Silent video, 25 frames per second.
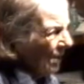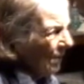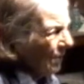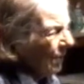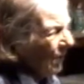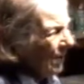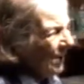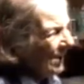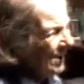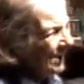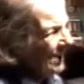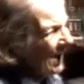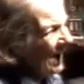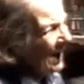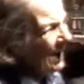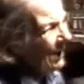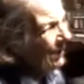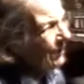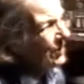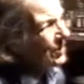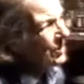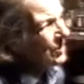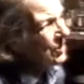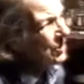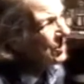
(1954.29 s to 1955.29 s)
When I
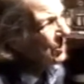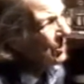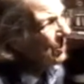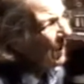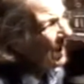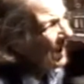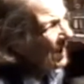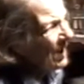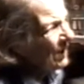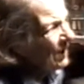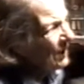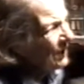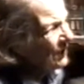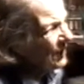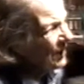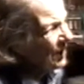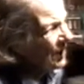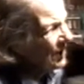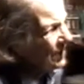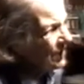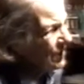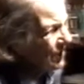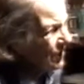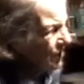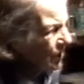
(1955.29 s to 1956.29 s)
was 12
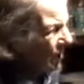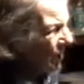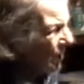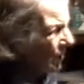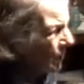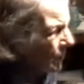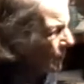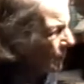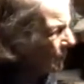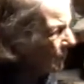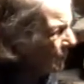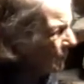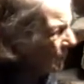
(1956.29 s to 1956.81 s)
years old,